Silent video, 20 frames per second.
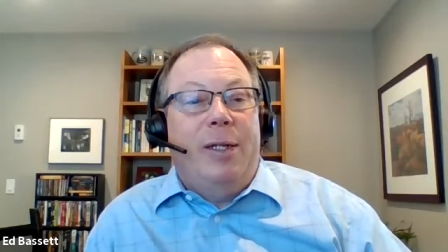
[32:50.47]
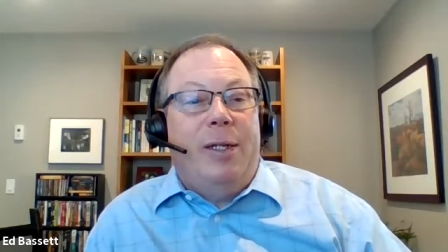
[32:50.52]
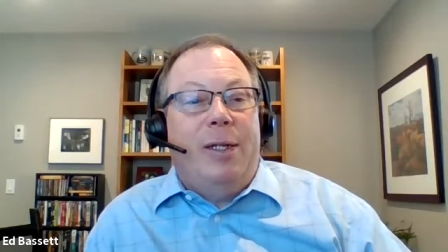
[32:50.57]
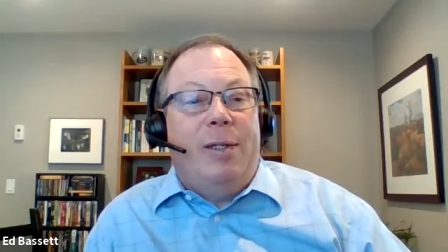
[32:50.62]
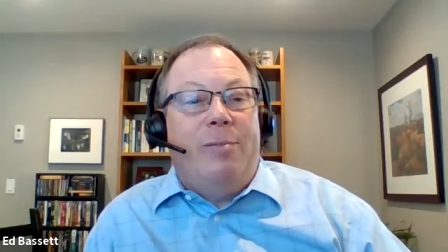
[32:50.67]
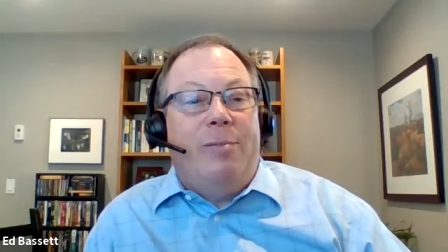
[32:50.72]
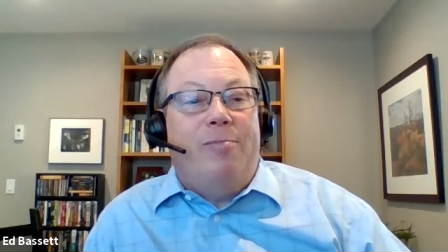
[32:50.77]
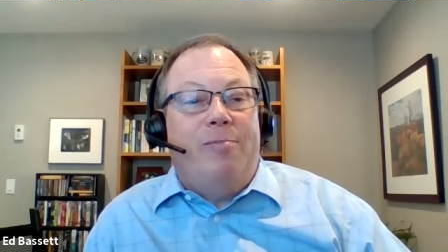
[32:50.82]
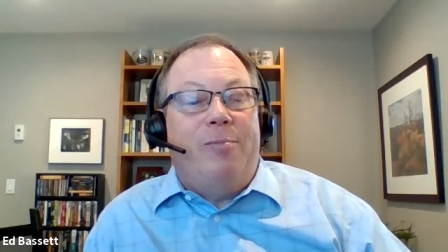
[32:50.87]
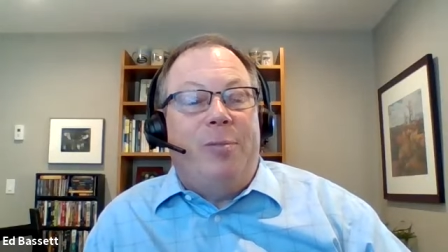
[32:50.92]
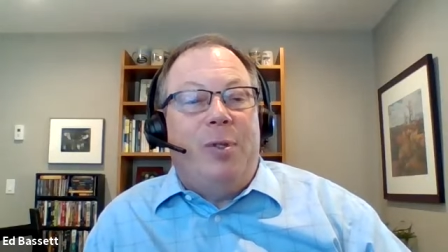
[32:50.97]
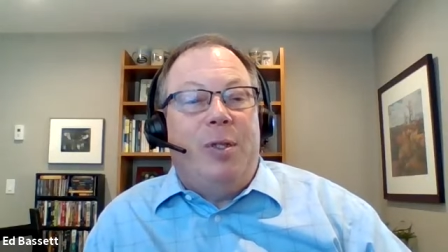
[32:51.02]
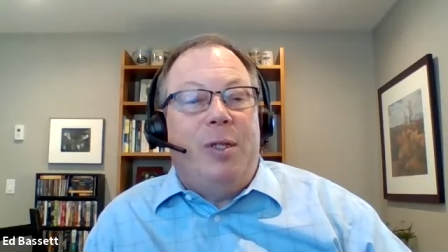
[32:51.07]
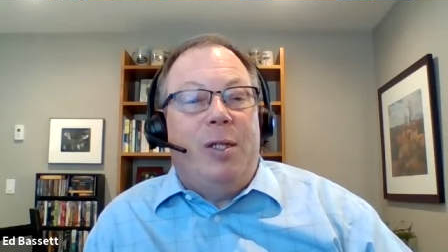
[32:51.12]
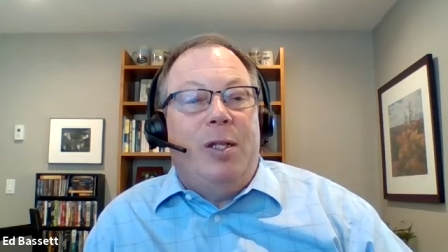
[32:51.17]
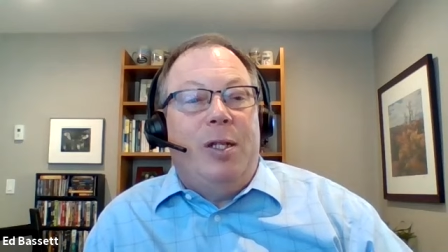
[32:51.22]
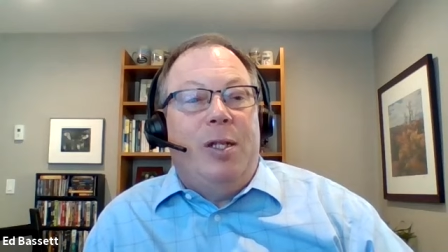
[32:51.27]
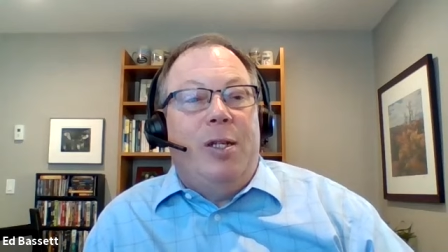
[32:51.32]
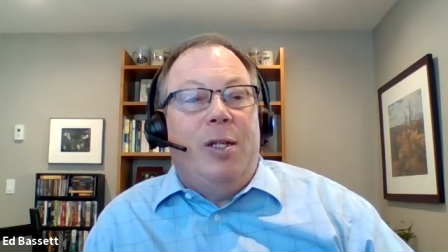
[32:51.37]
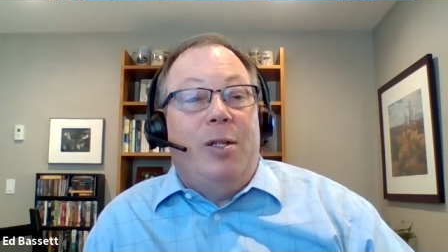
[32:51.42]
Um,
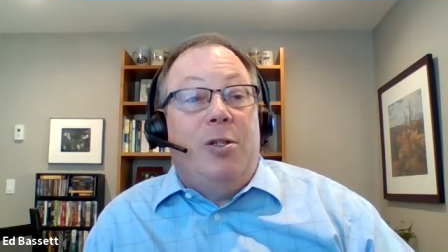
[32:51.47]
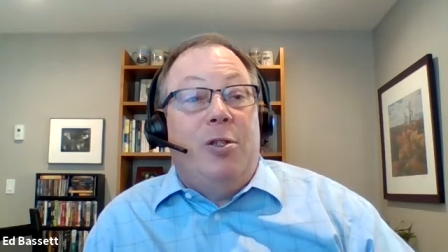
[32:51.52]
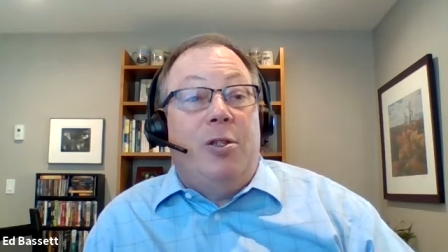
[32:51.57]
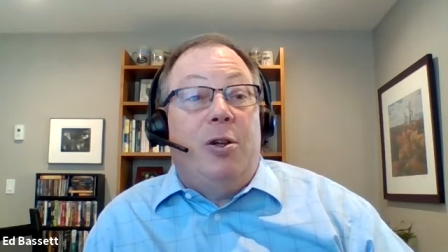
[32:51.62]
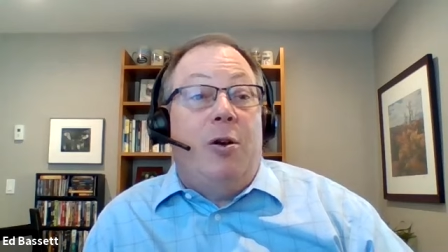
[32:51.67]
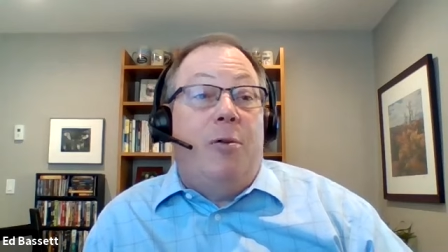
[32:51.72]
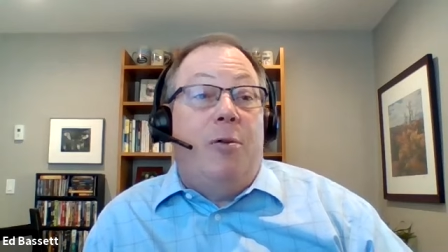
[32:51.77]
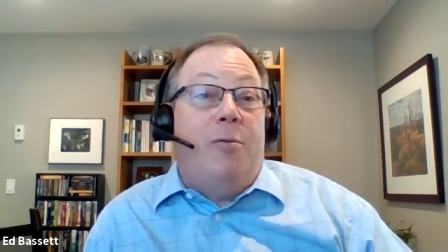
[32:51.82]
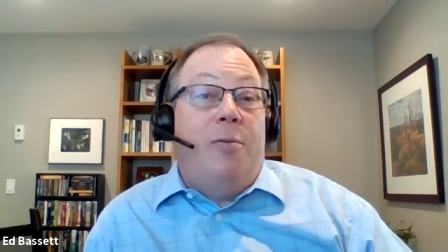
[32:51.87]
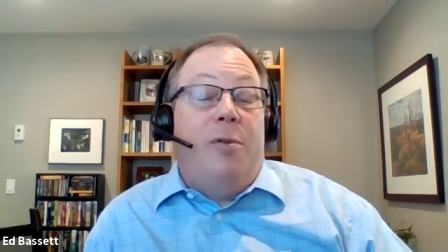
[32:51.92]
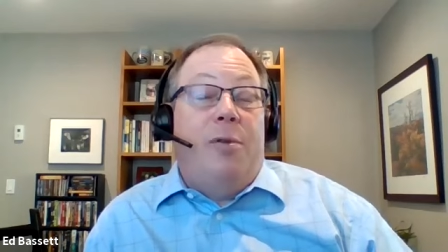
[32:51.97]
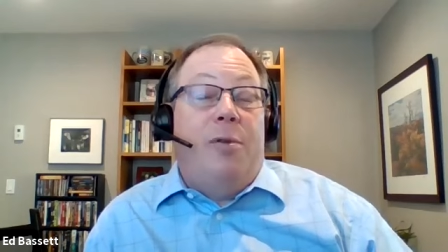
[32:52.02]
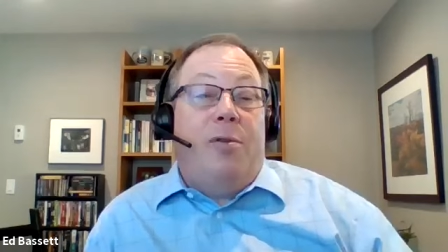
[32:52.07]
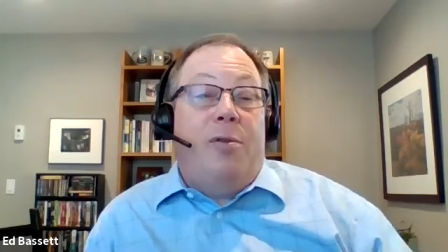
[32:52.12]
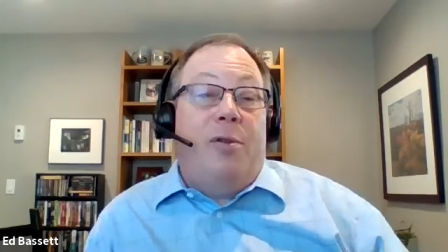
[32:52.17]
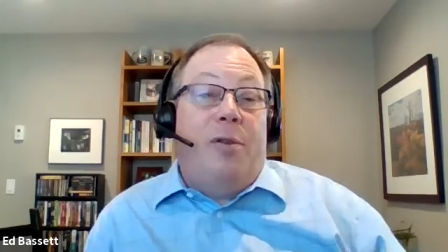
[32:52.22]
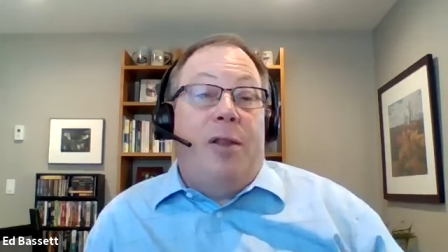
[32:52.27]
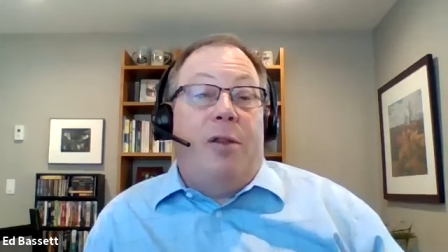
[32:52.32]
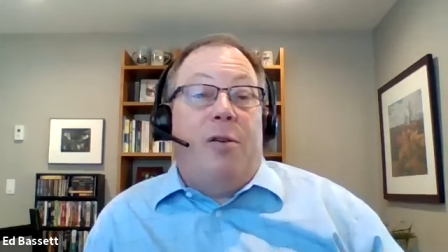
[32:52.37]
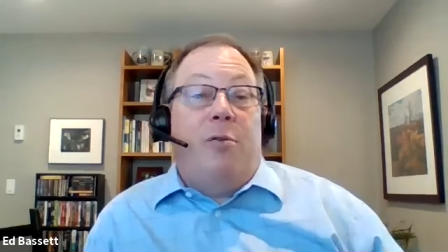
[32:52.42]
so,
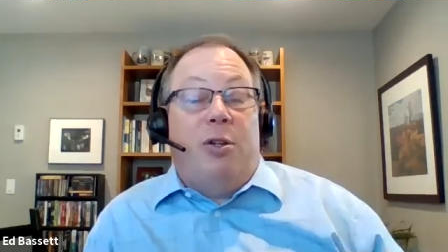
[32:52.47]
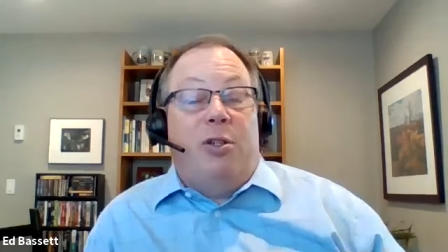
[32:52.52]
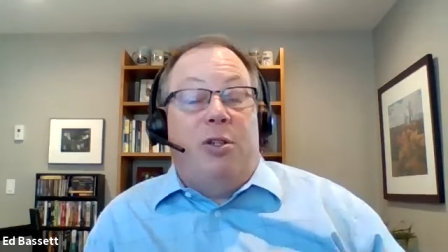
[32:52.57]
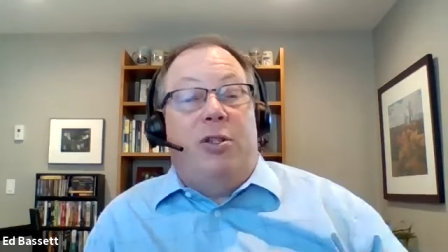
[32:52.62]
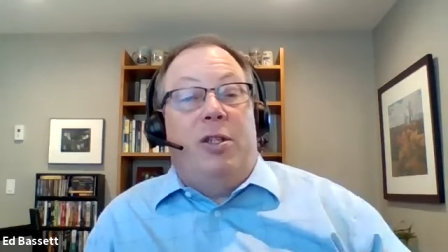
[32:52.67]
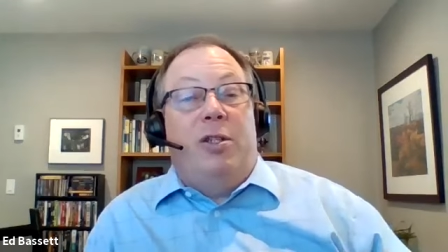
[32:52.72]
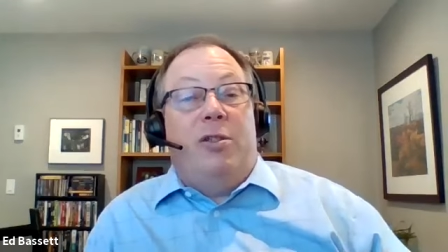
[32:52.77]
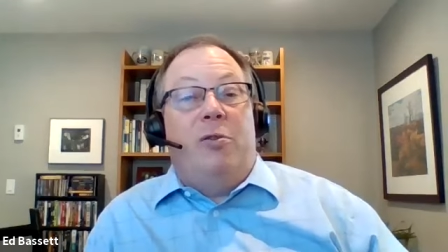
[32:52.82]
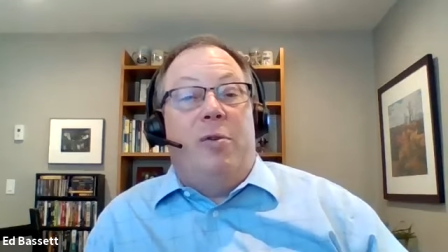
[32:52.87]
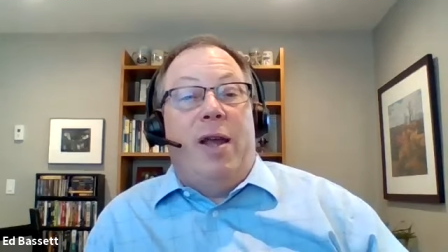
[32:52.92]
so then the question is,